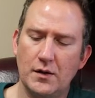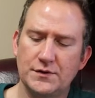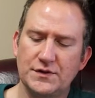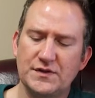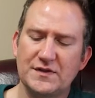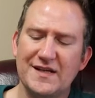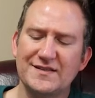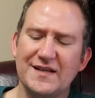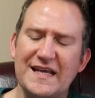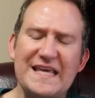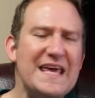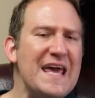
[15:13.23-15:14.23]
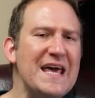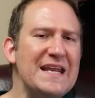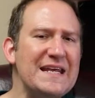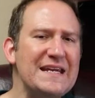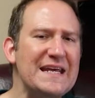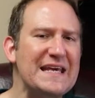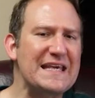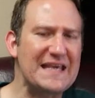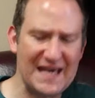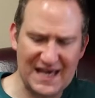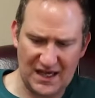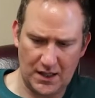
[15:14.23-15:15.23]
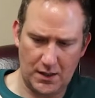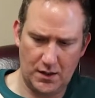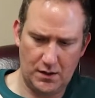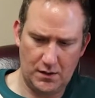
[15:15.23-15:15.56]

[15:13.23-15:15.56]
She says, again and again,